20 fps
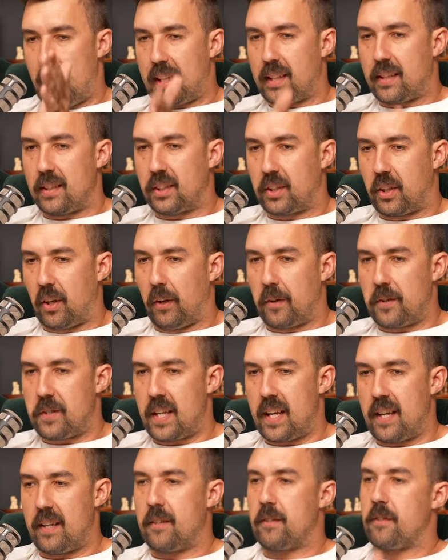Make this
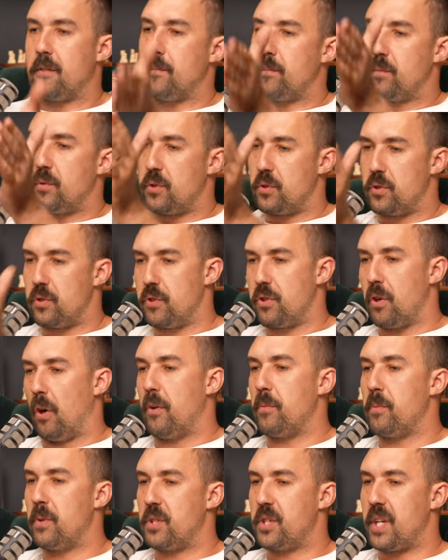content.
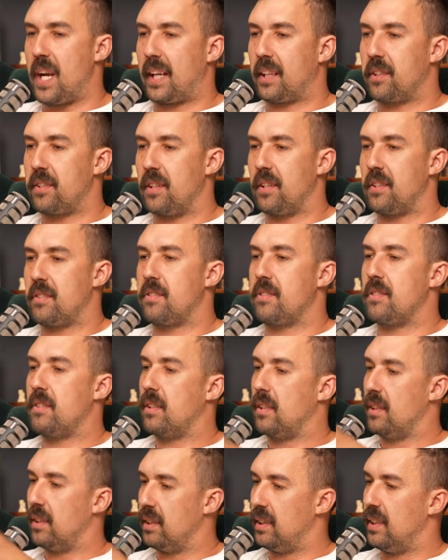Don't reject it.
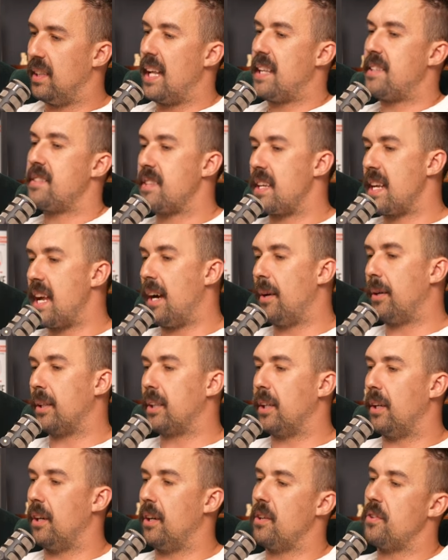Let's see how
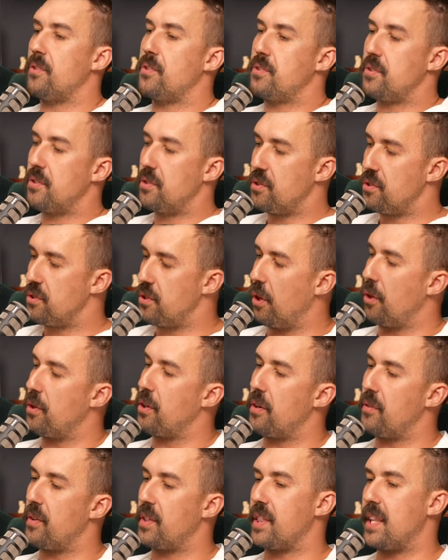it goes. Don't
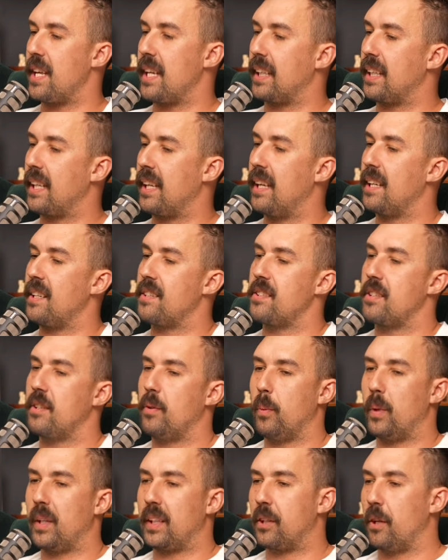overthink it.
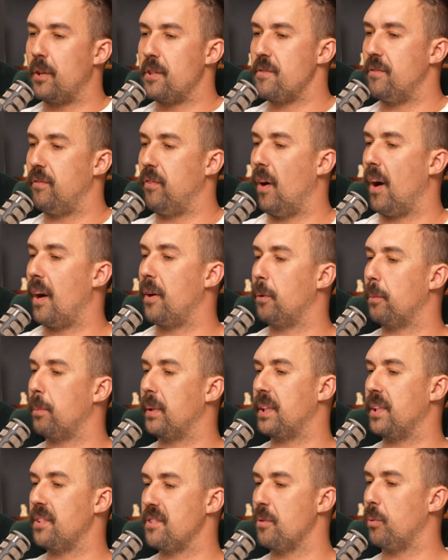When it goes viral,
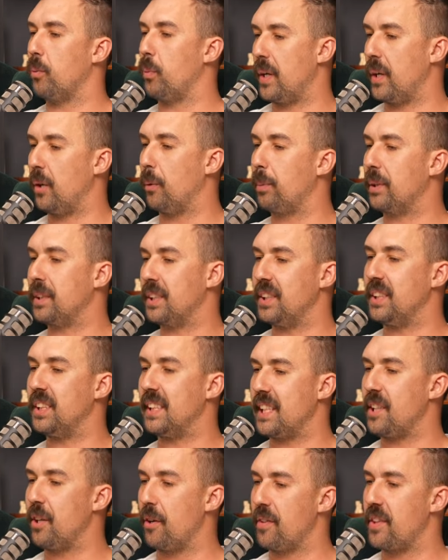because it will, because you didn't